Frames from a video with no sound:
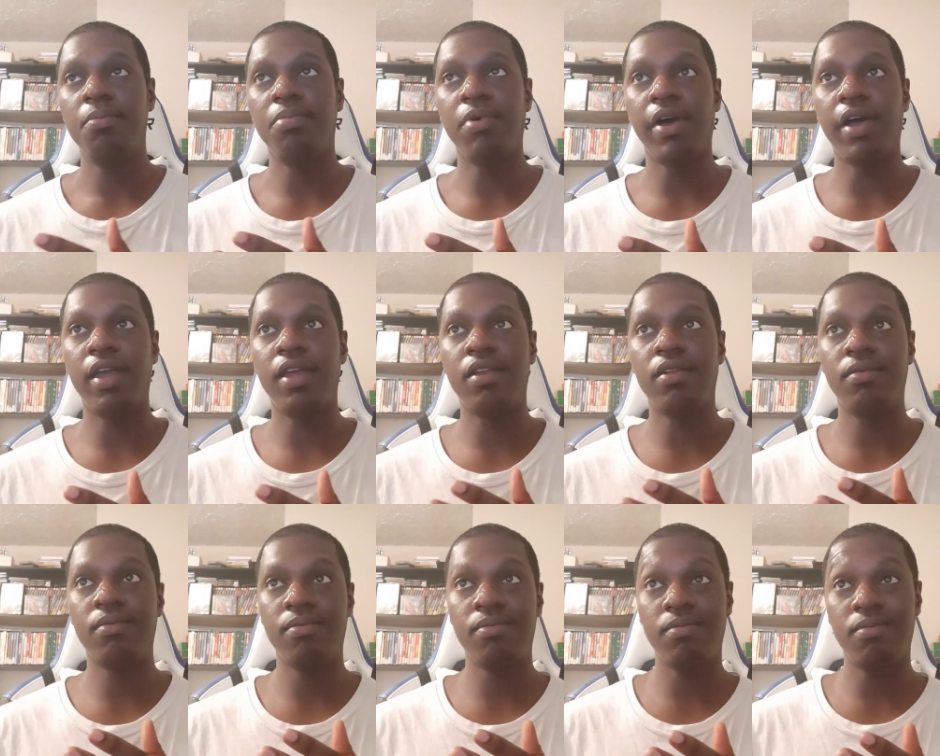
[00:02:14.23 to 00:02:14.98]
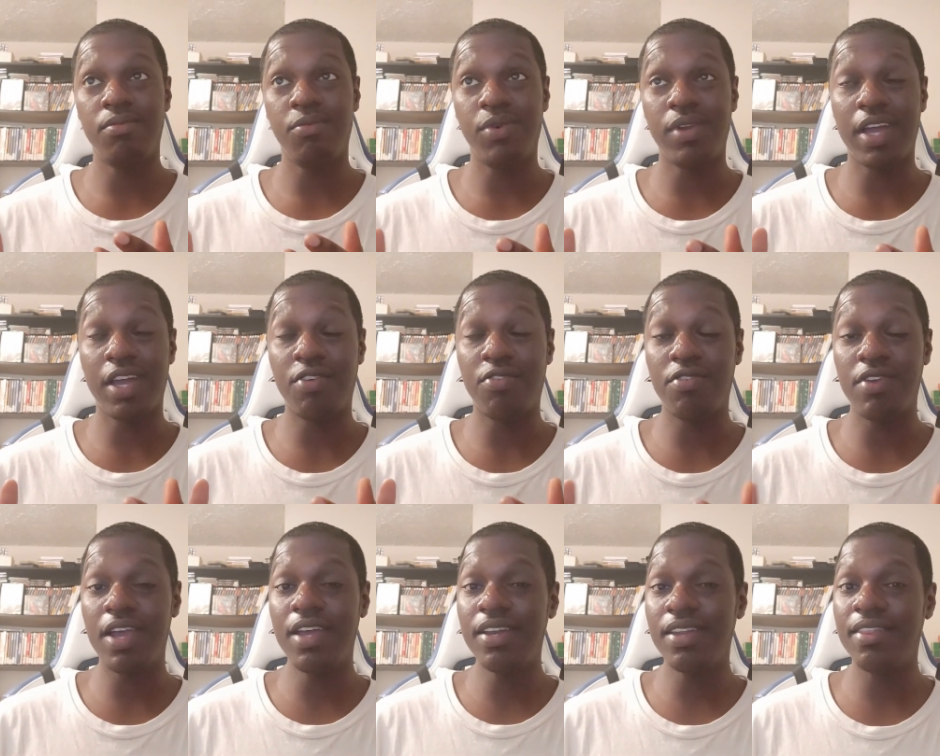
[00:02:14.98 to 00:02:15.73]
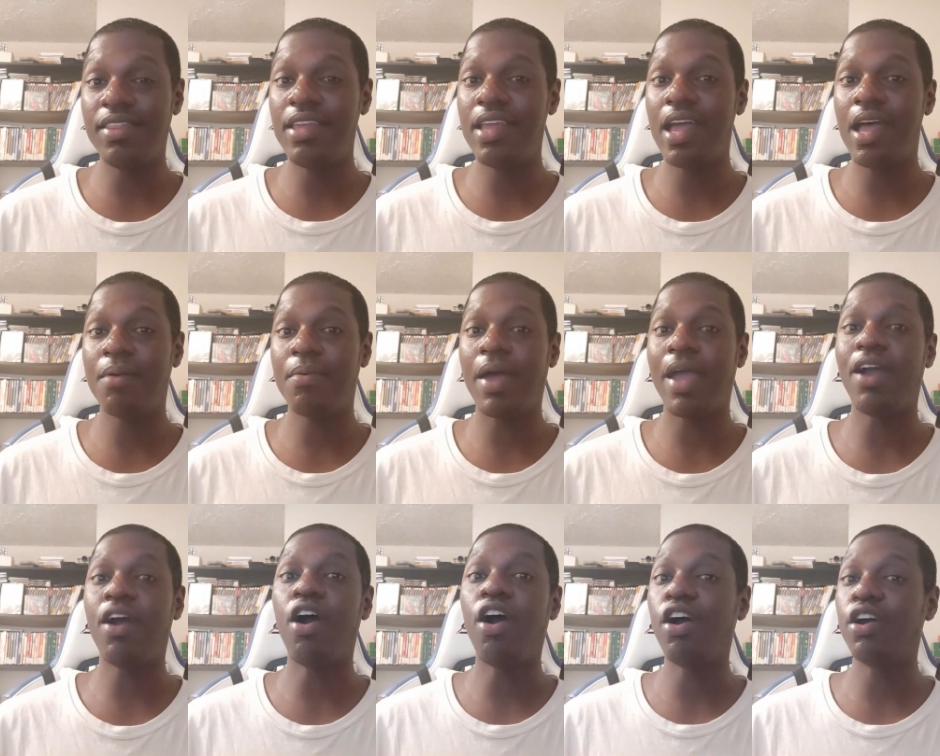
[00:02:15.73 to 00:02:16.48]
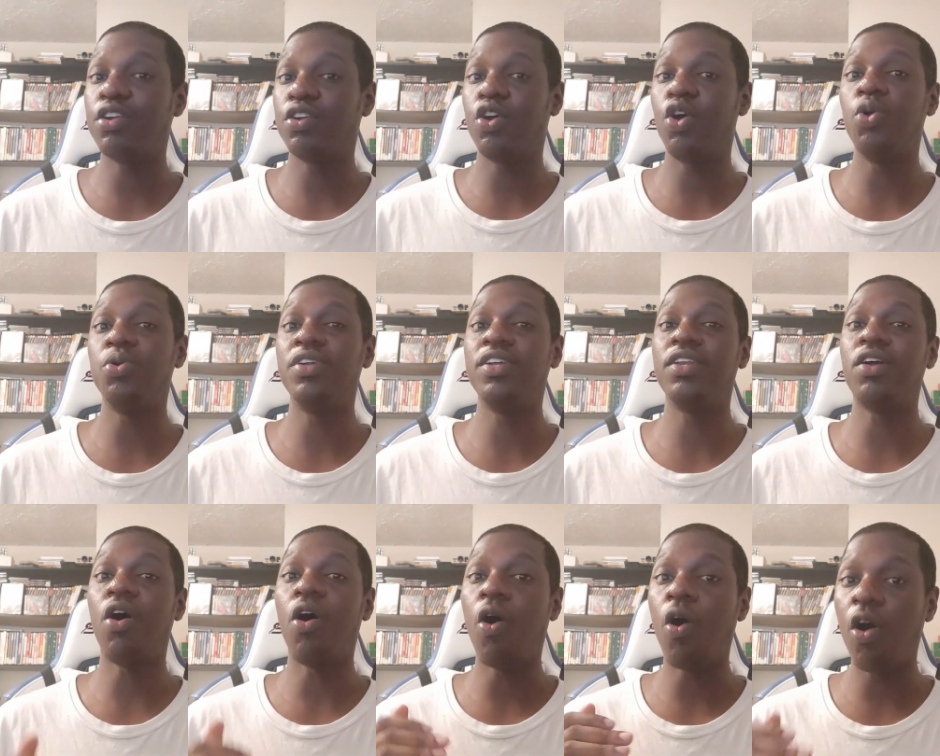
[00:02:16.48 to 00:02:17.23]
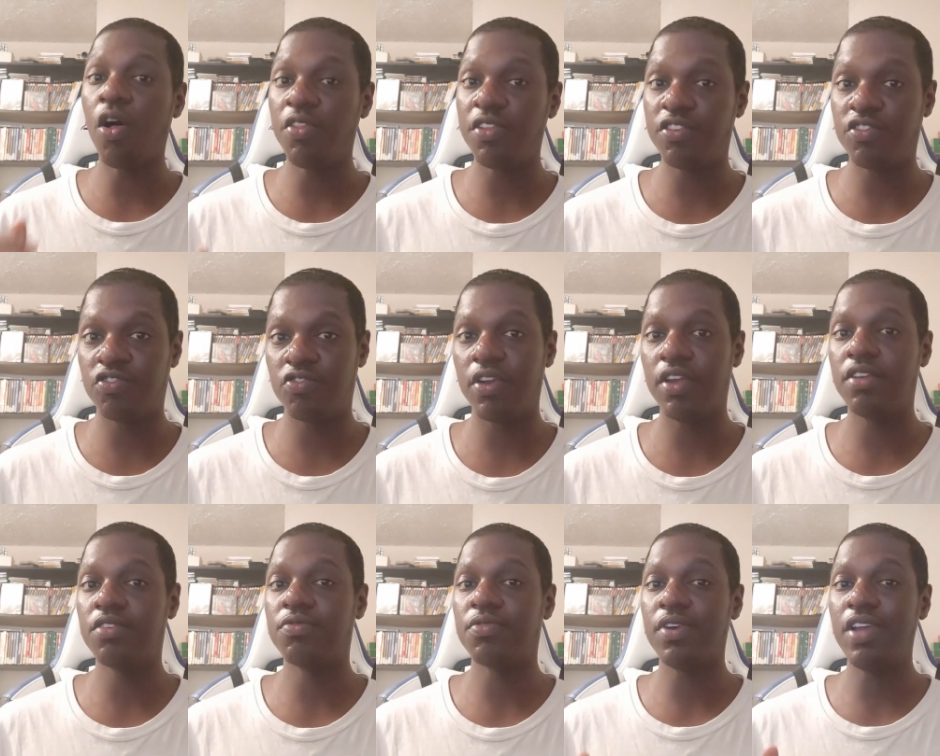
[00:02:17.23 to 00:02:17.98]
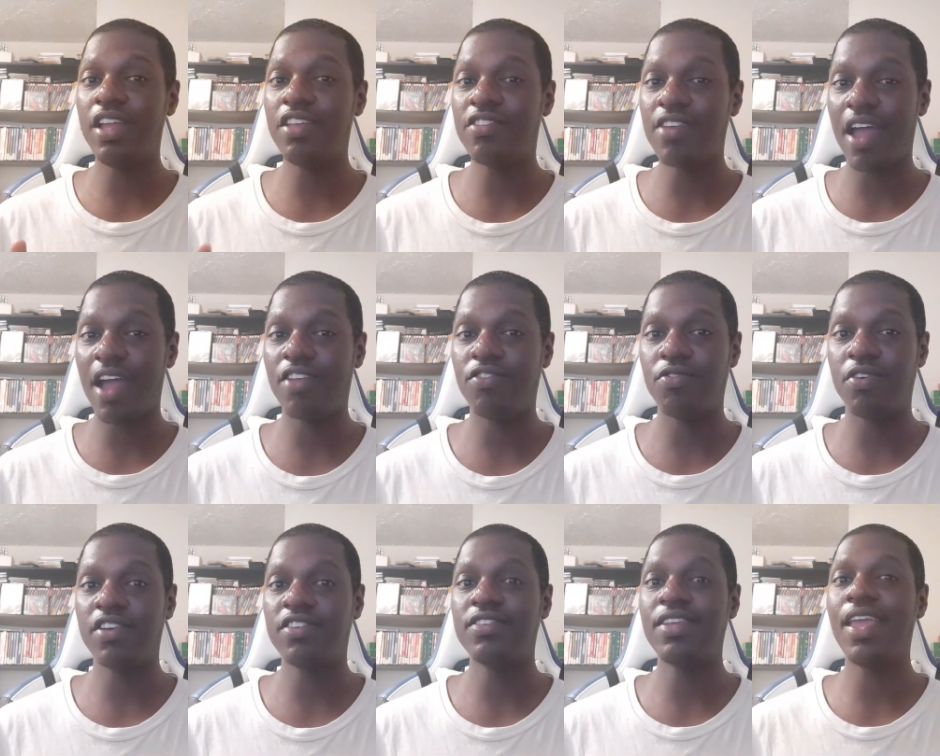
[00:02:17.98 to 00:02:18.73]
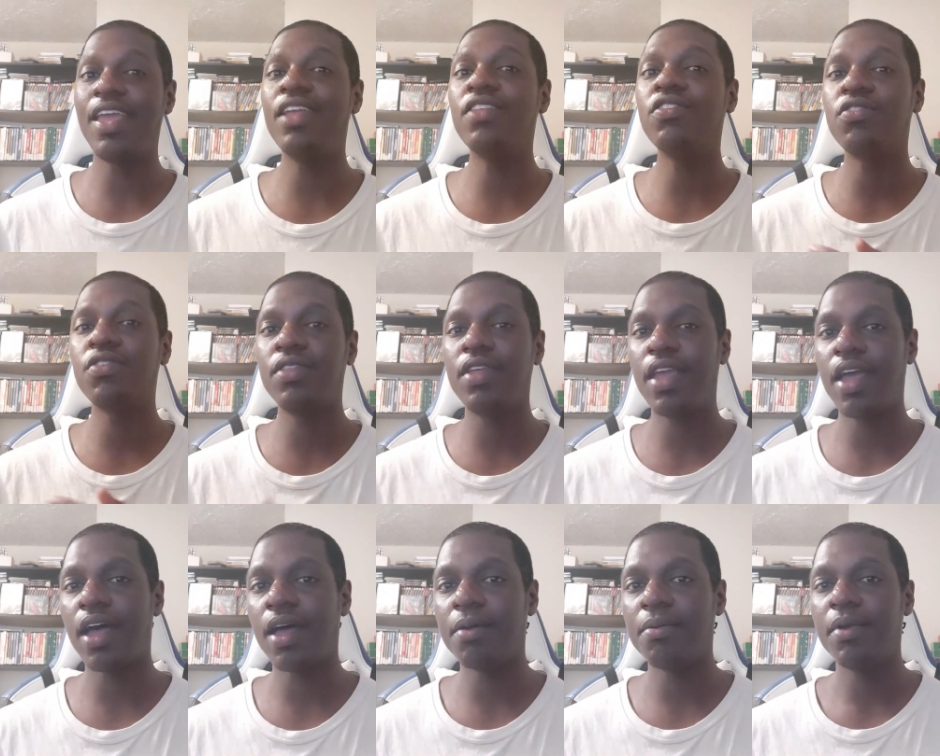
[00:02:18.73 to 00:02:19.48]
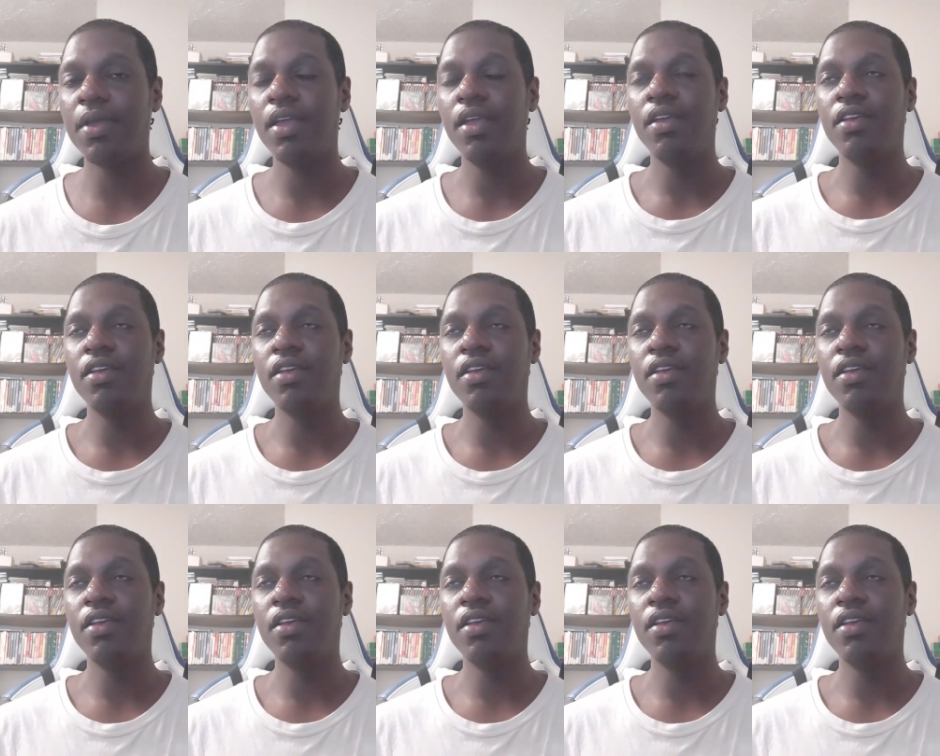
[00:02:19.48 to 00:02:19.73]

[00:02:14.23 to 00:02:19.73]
But when I created the app, I hard coded all the strings for each address into the app.